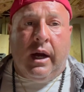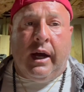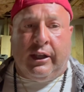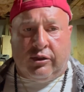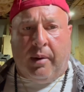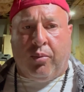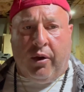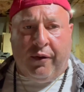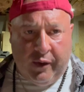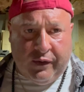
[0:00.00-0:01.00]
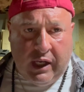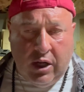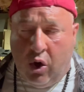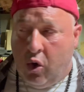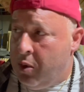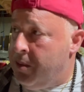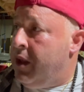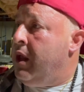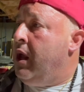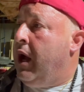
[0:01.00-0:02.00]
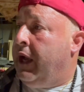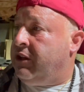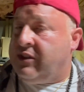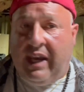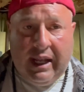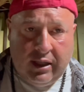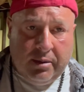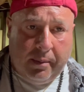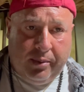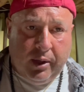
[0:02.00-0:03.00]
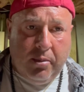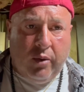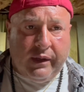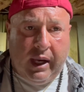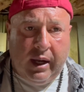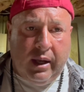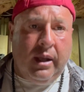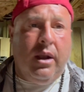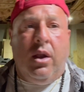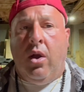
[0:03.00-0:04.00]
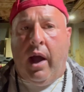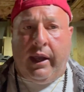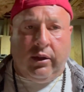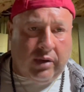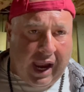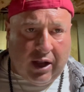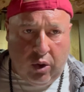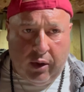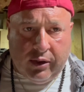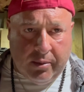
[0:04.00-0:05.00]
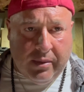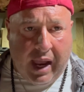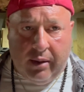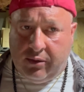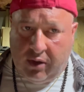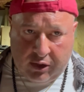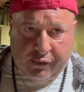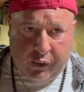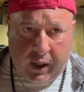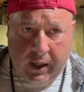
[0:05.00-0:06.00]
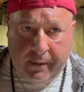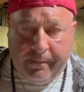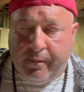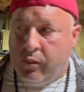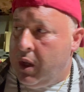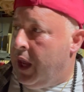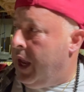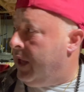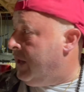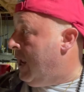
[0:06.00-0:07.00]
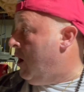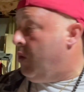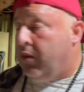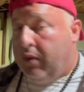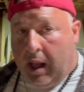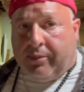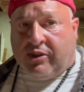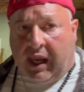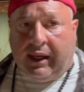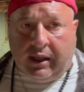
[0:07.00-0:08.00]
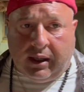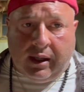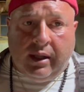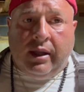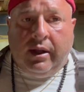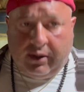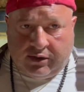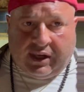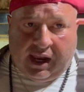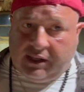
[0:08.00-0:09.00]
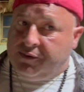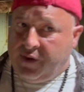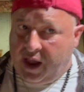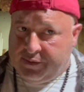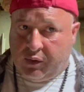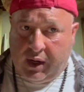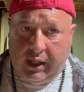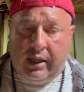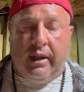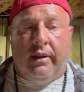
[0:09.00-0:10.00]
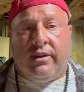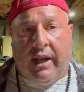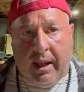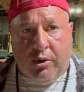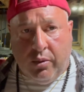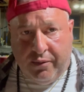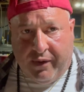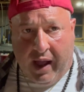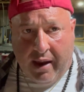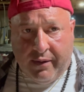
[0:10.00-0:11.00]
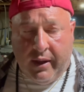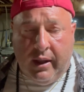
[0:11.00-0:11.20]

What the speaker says: So I brought 15 home. I sanded them, I put them over there. I tack clothed them down, dust free, and now I'm staining. So I did 5 already, and today I'm doing 5.